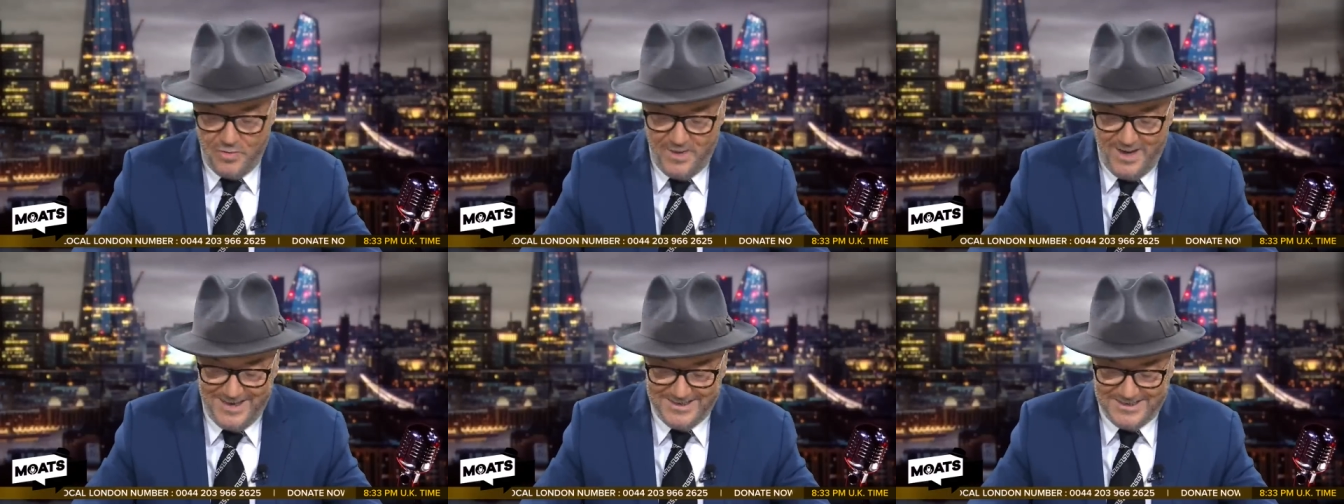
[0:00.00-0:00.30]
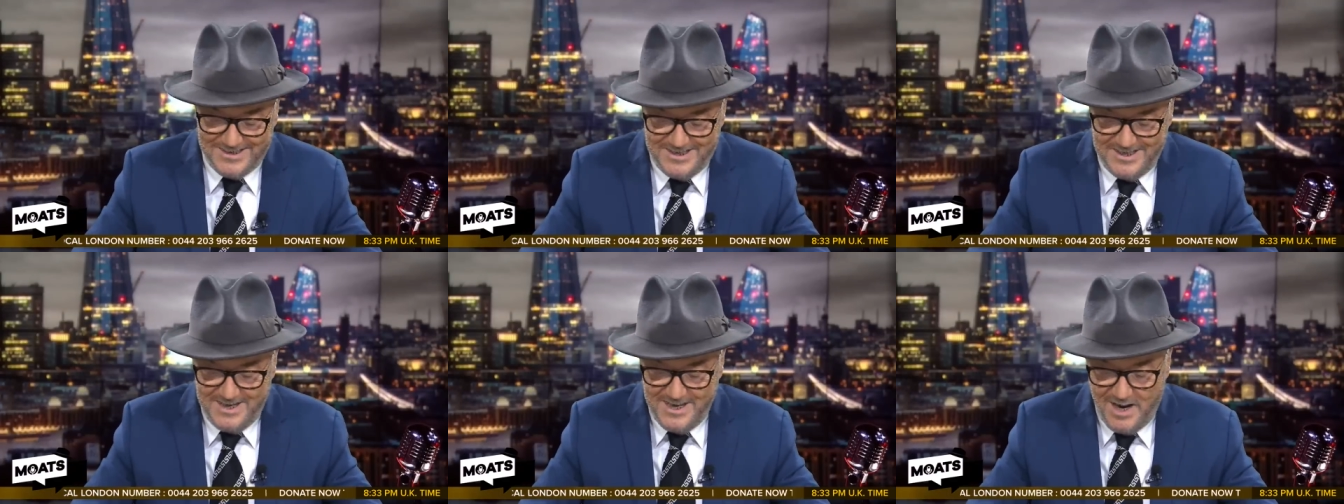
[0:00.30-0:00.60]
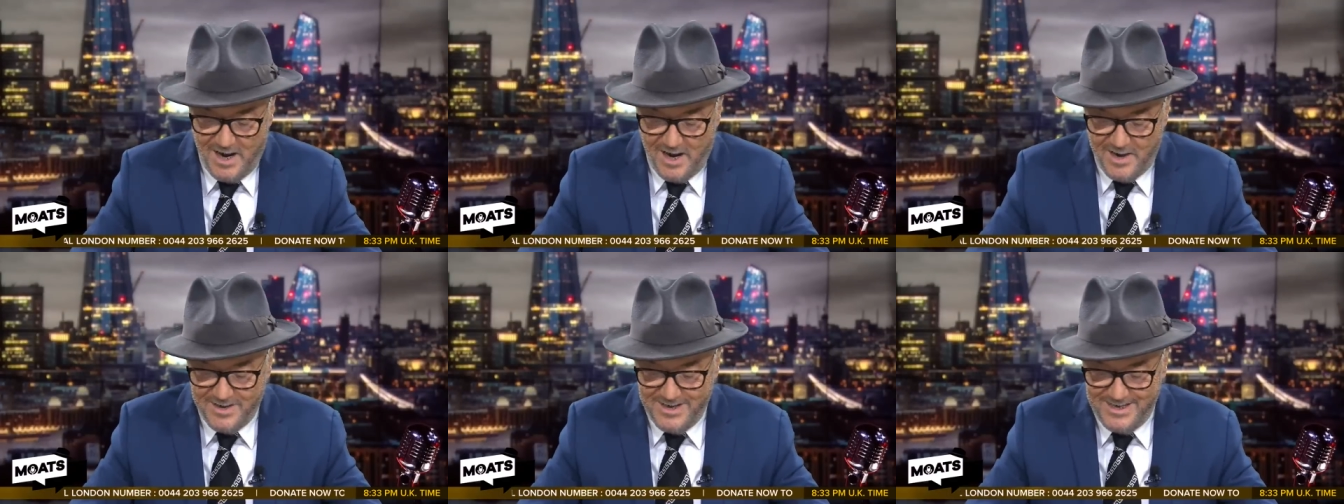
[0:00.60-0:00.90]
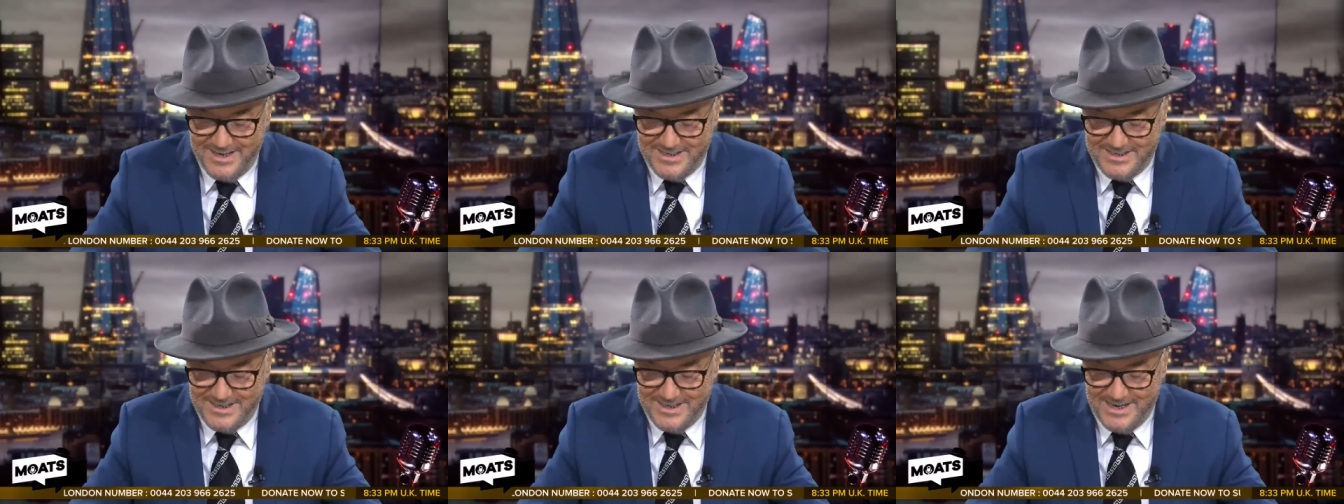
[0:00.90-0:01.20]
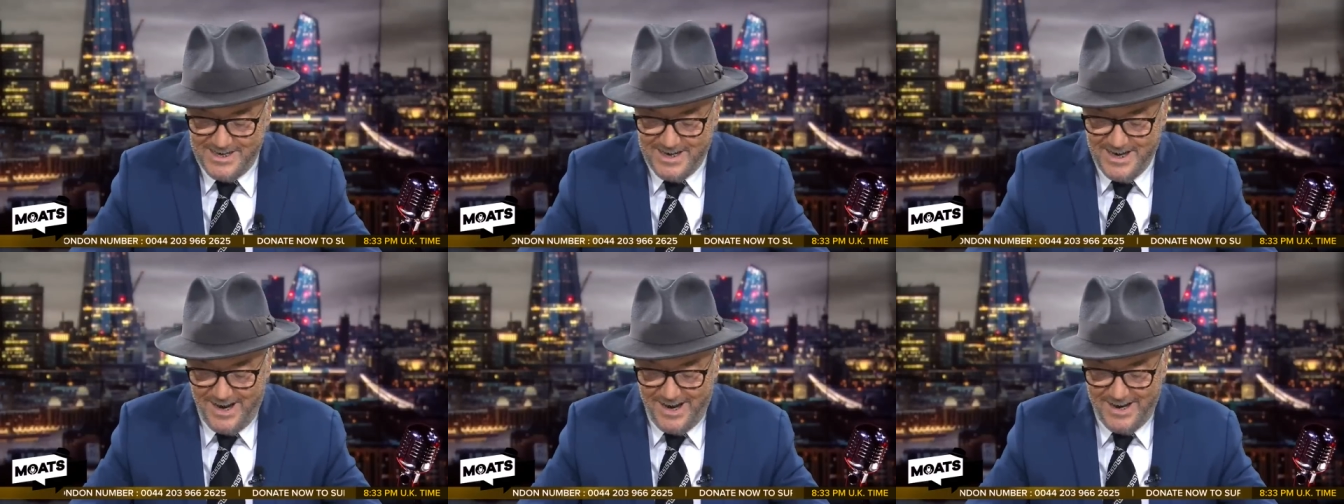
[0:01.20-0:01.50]
that
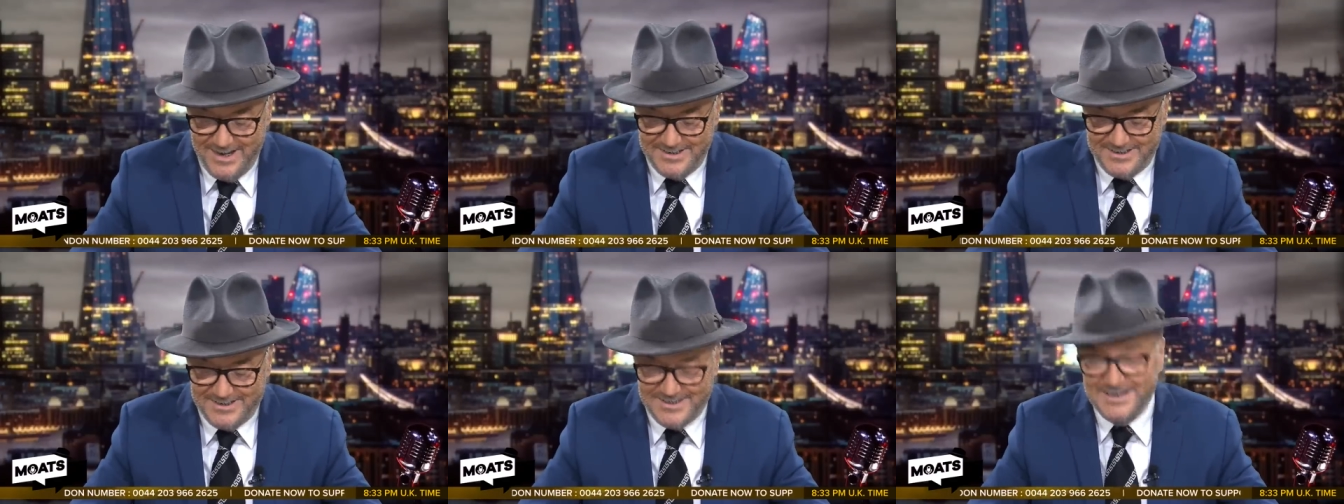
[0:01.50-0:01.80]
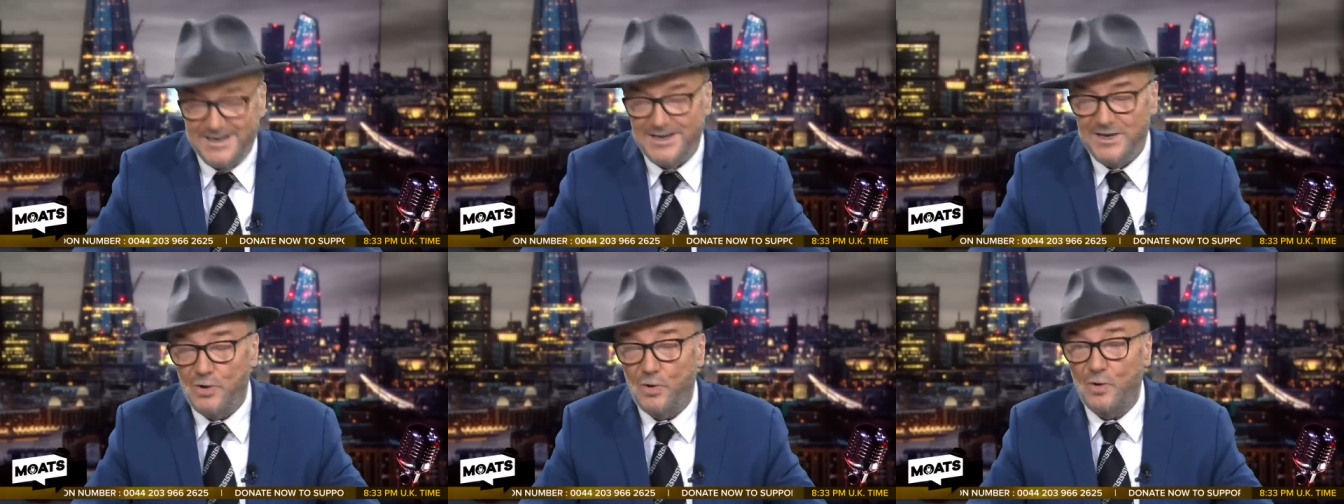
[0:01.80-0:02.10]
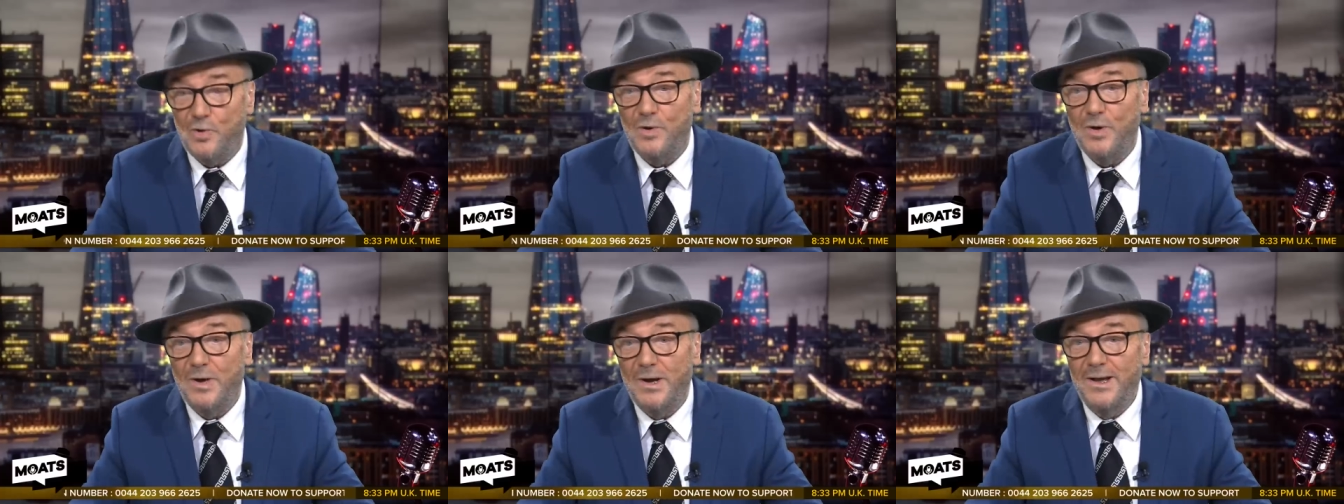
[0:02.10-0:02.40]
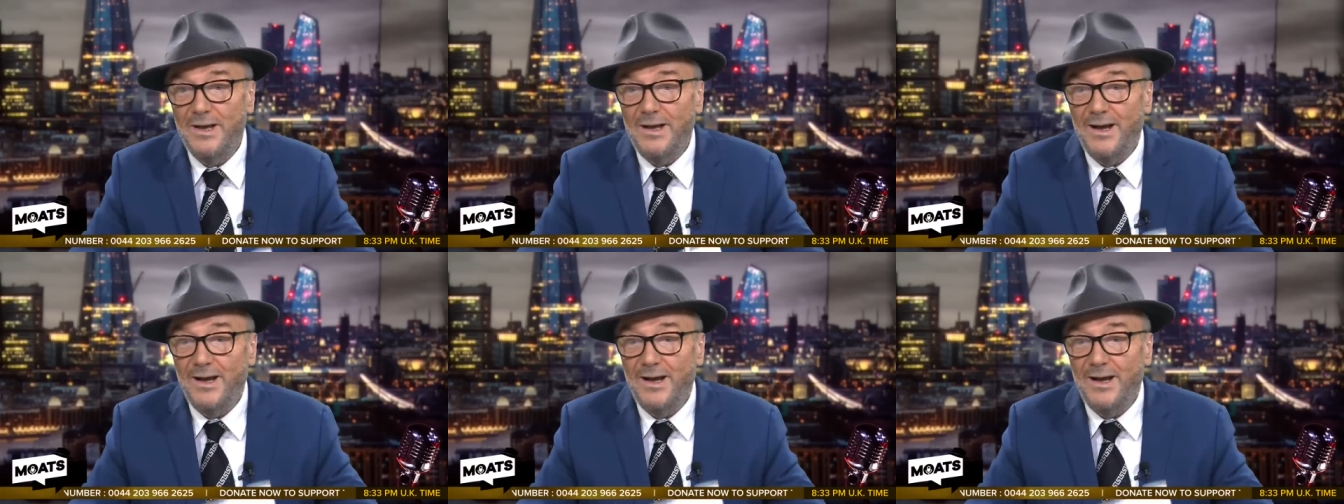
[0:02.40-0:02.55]
C-R-E-D-I-C-O.